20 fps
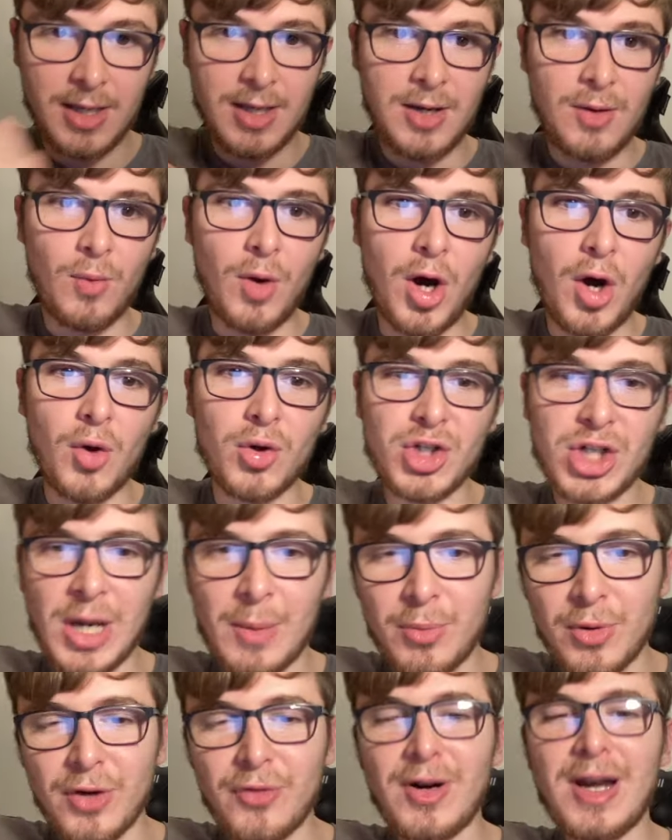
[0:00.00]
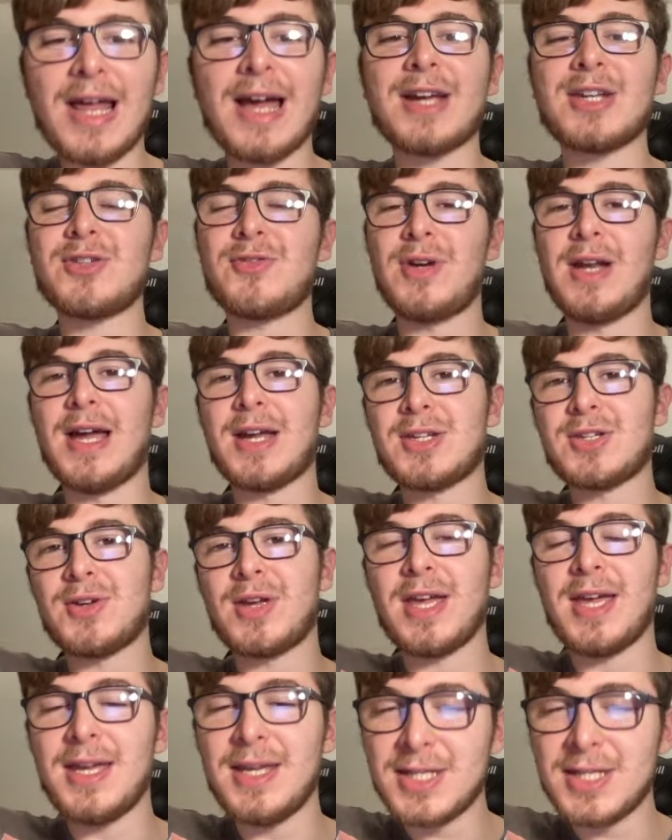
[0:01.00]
Whoa, Chamboy, relax, okay?